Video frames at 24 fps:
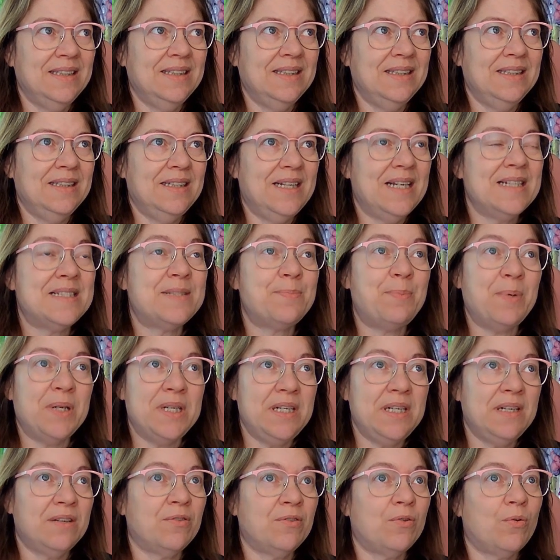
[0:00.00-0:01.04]
it's been
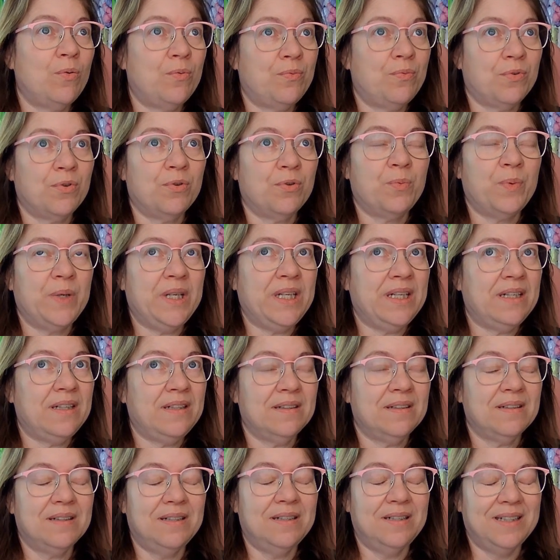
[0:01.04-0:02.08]
here over a week.
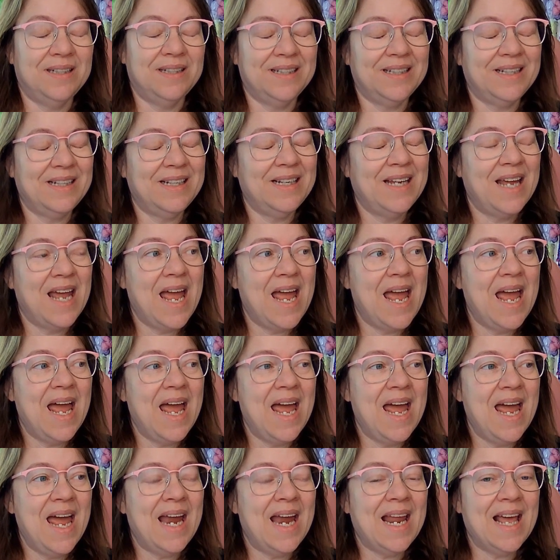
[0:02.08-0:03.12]

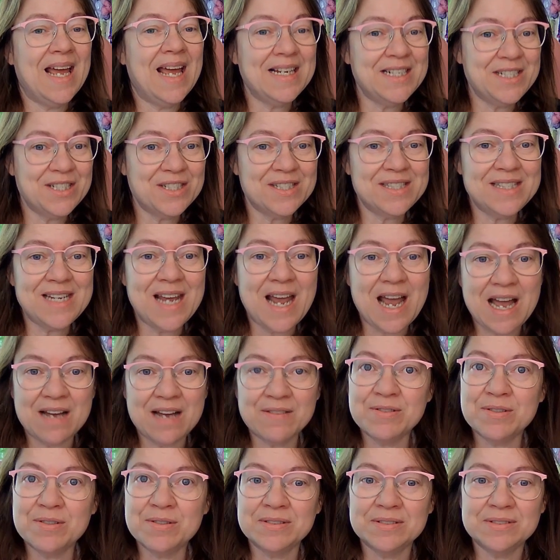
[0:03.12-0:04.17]
And I just
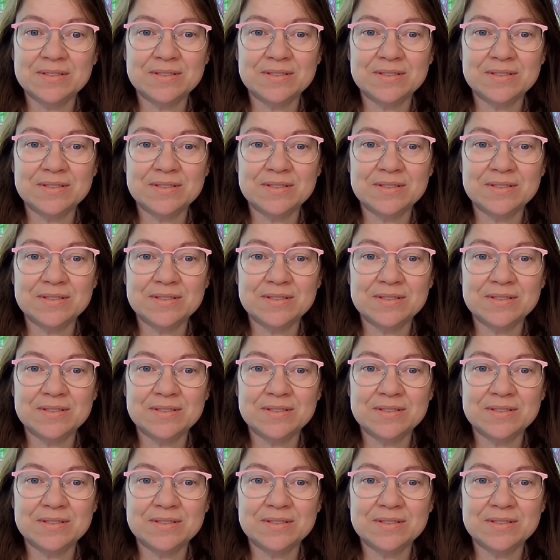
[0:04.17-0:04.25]
haven't